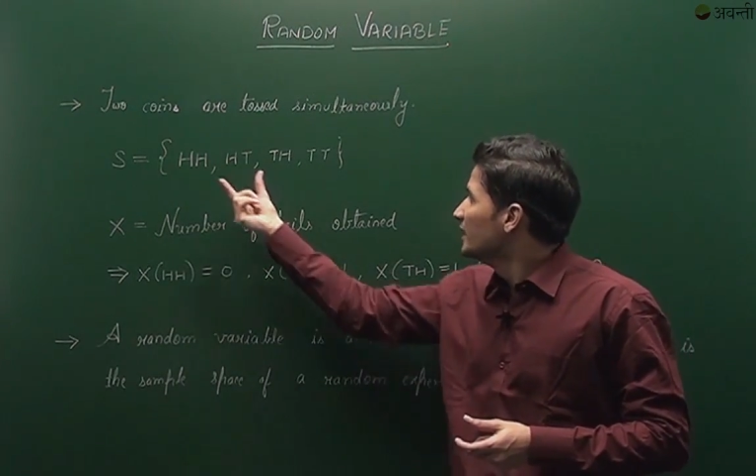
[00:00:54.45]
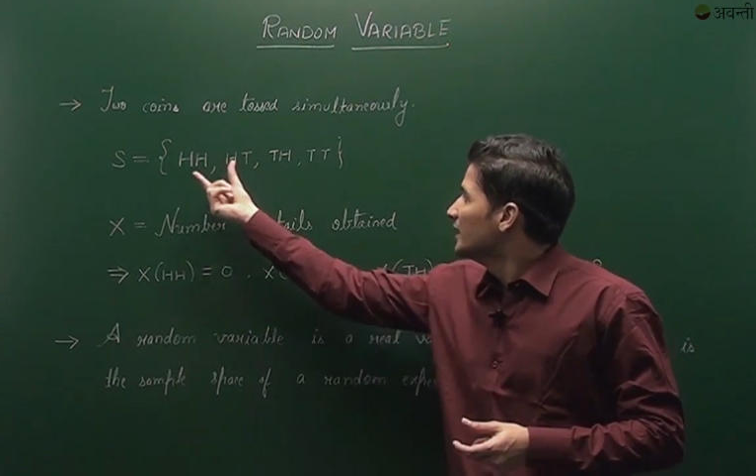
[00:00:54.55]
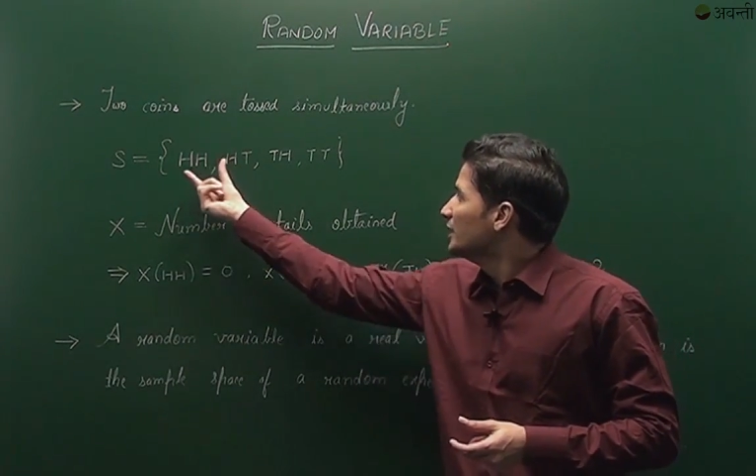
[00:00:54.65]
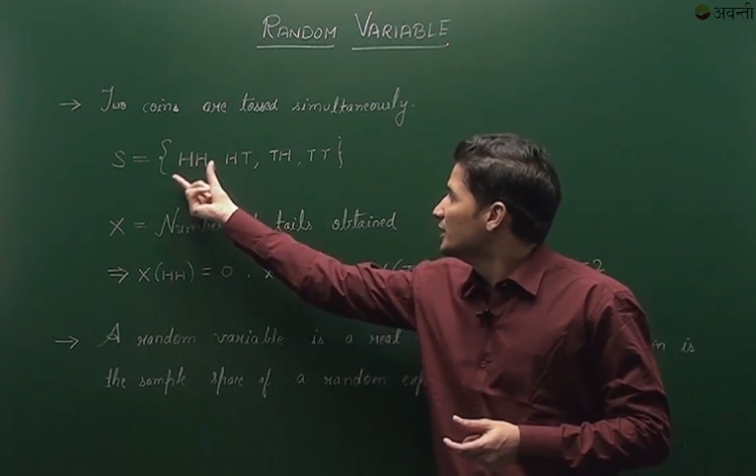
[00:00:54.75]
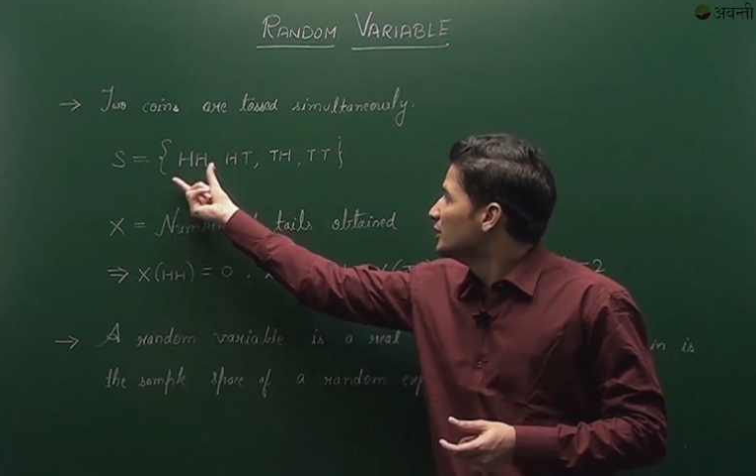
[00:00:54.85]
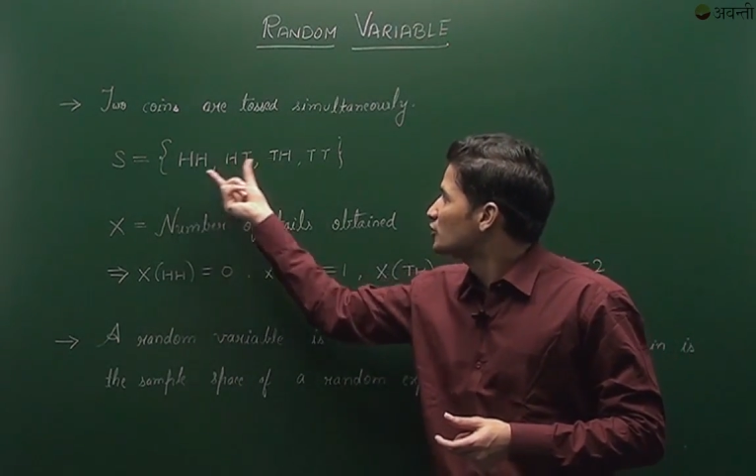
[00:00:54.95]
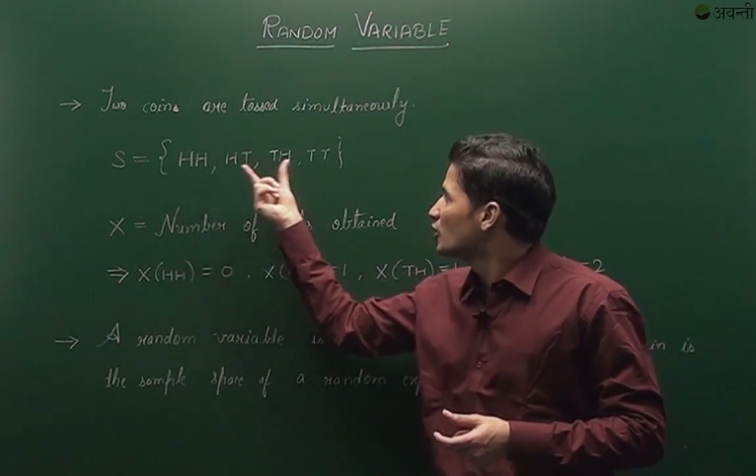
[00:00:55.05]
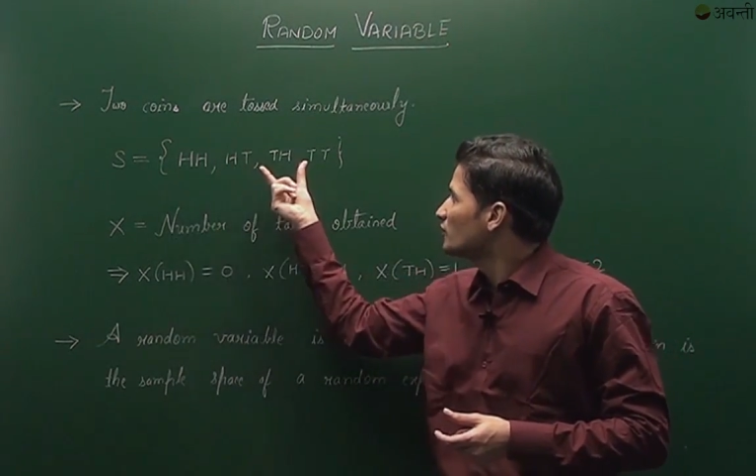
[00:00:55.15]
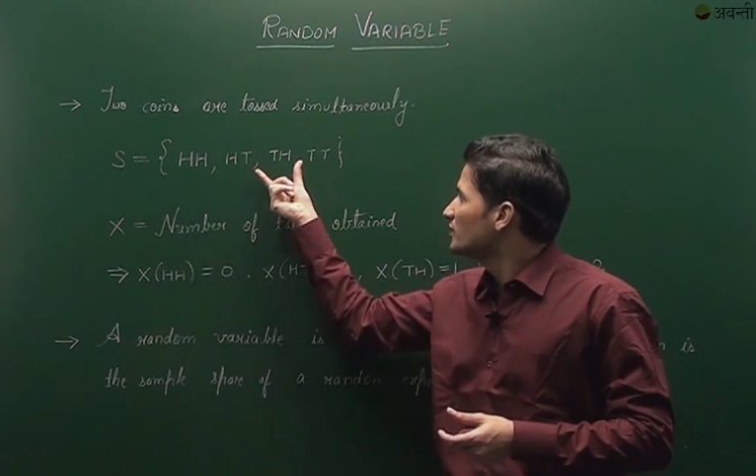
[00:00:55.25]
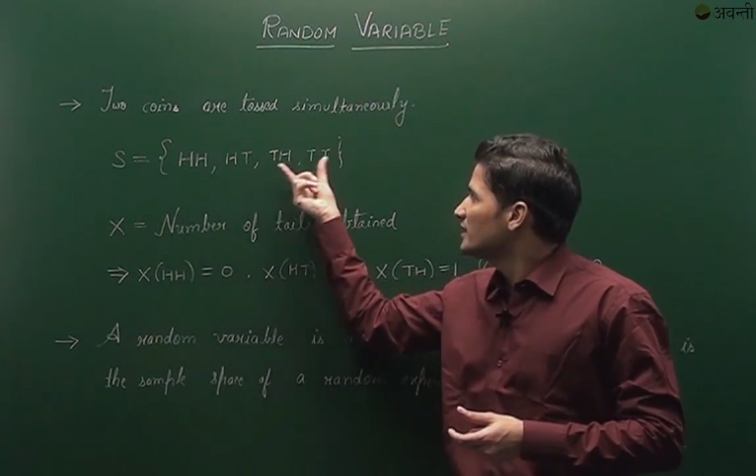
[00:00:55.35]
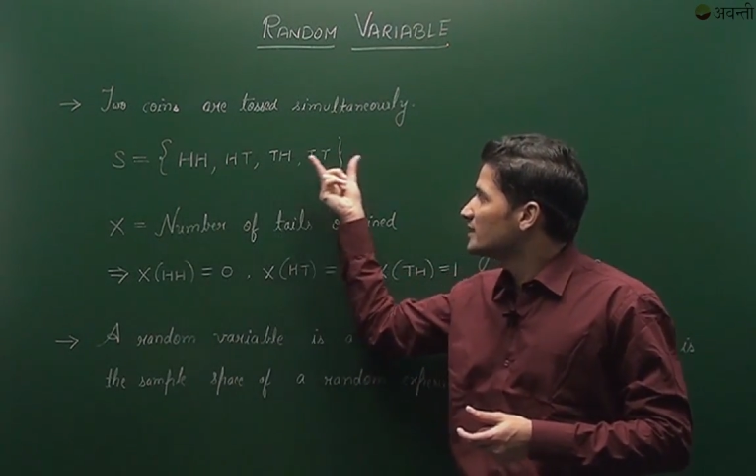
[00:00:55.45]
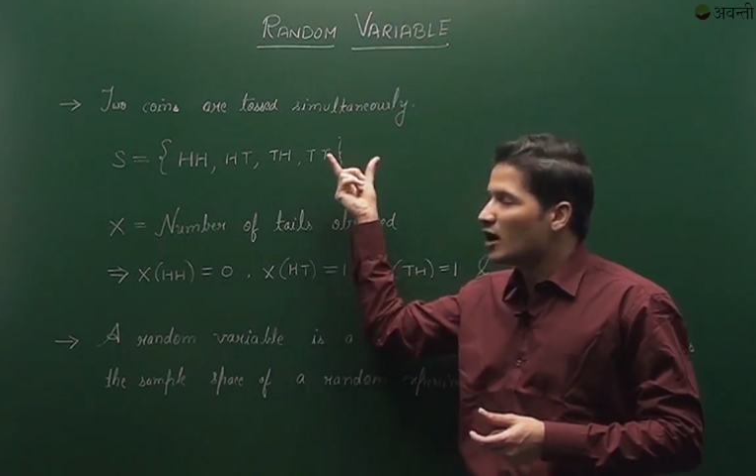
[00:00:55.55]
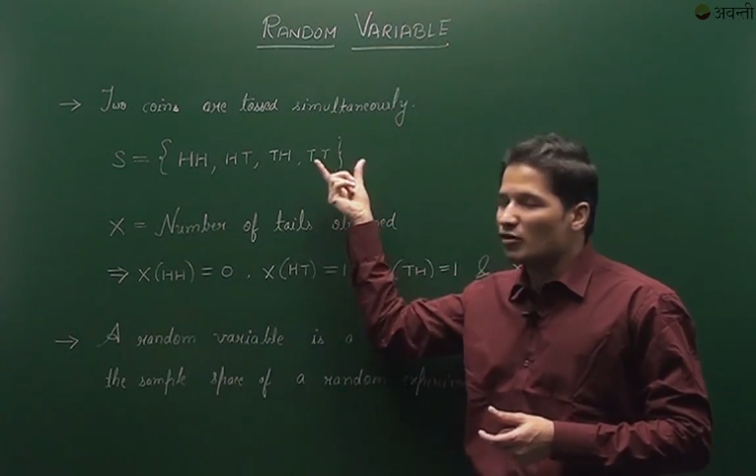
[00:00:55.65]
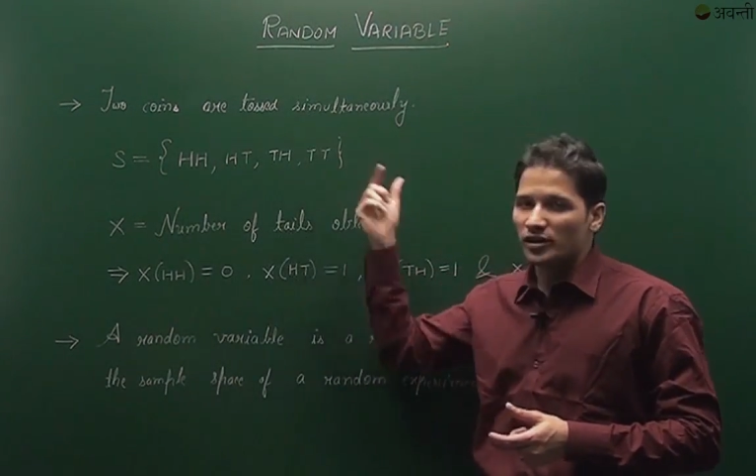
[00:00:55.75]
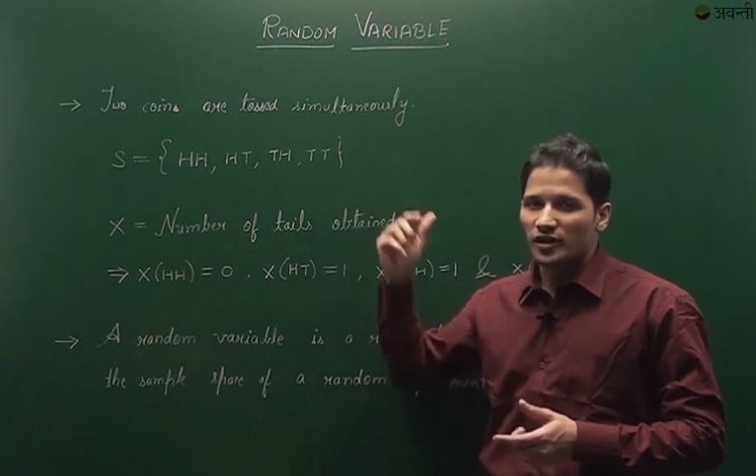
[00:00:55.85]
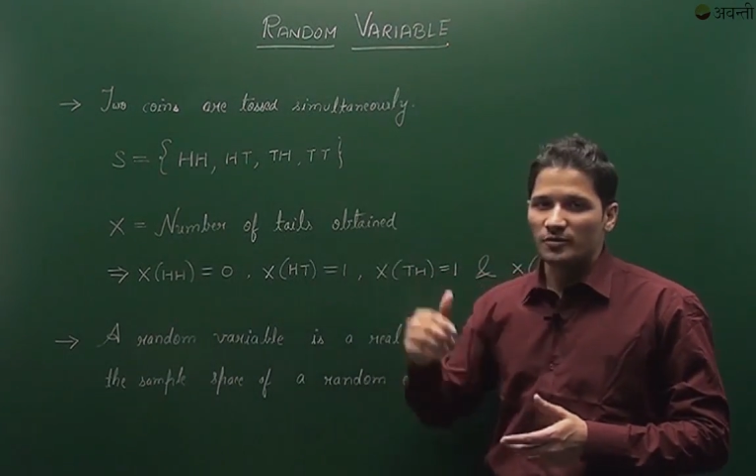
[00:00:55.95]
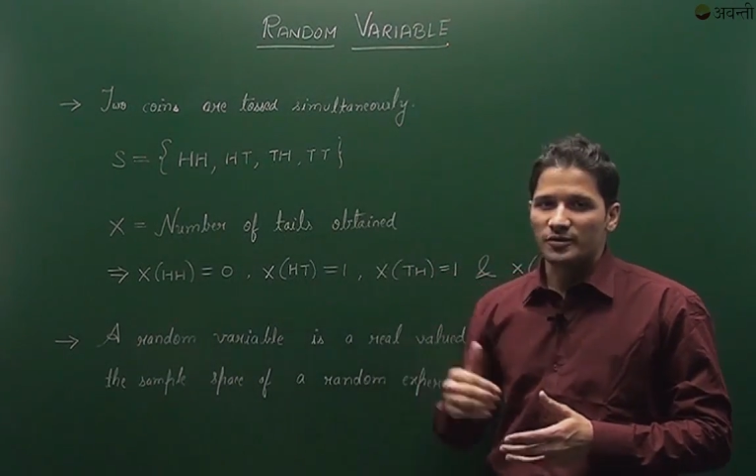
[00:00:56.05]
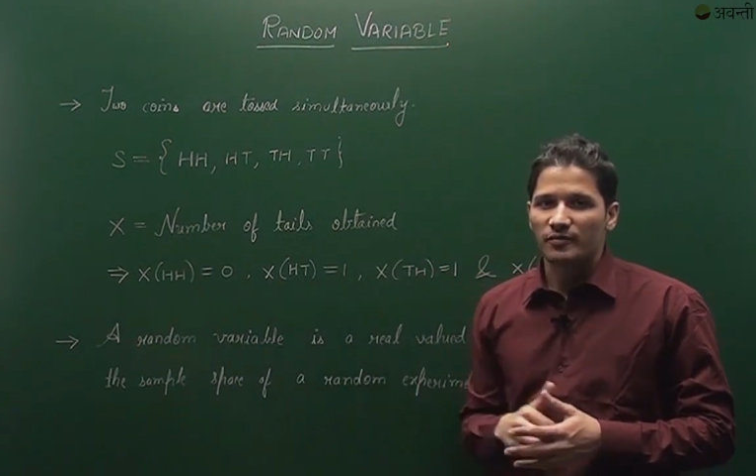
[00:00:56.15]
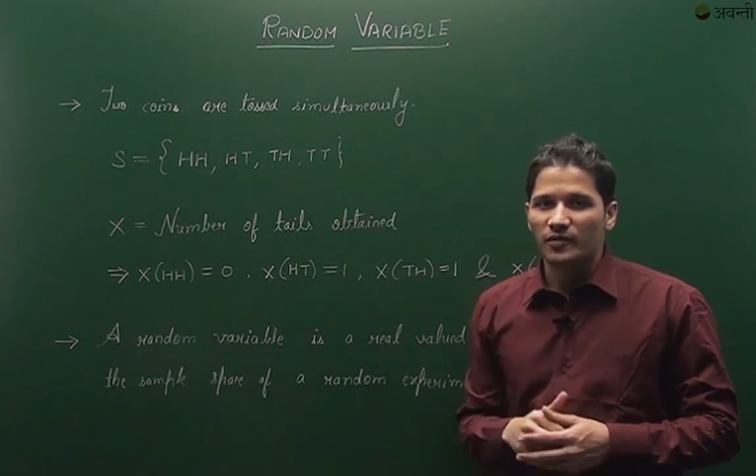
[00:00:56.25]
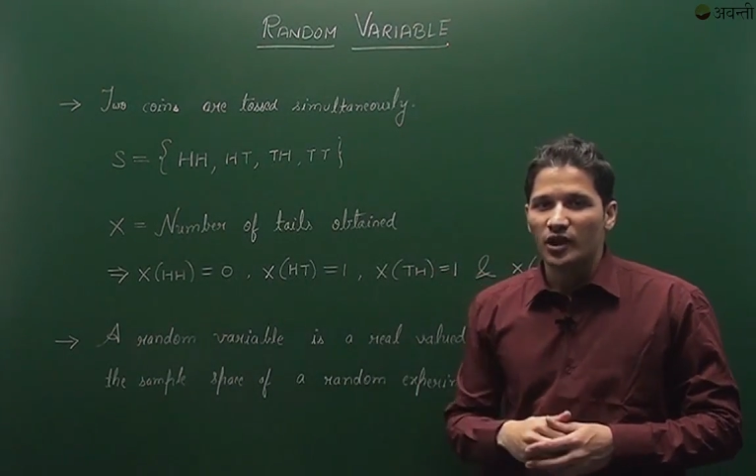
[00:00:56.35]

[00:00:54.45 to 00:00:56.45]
in each of these outcomes.